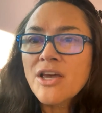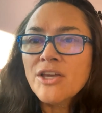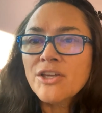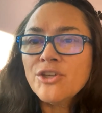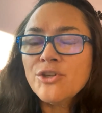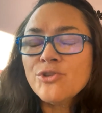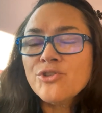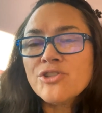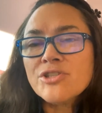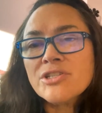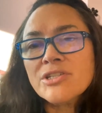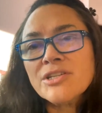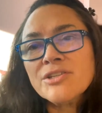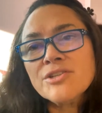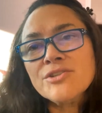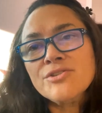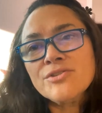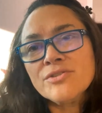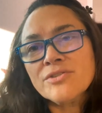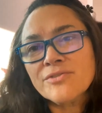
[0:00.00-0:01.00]
you just need to
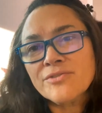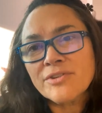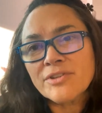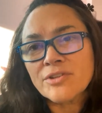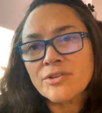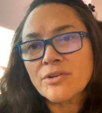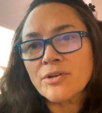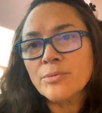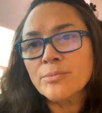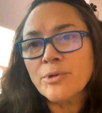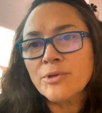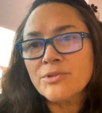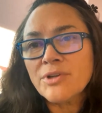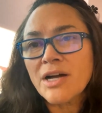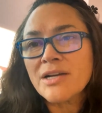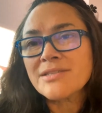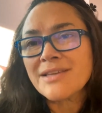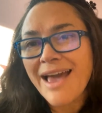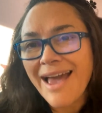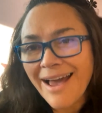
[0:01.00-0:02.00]
do the filler or
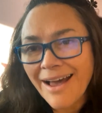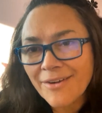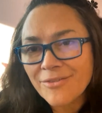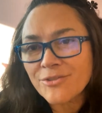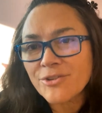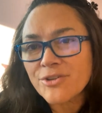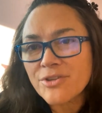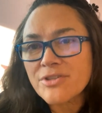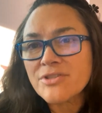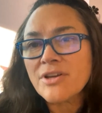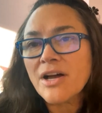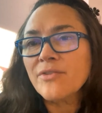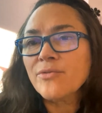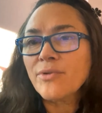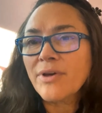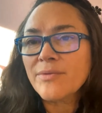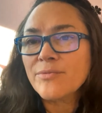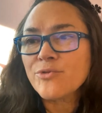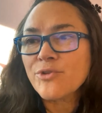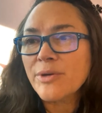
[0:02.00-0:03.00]
Botox after the
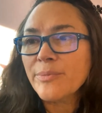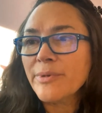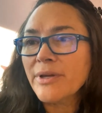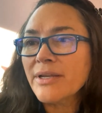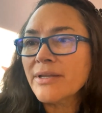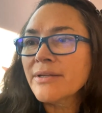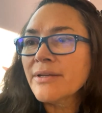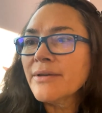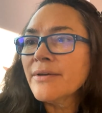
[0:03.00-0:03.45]
Softwave treatment.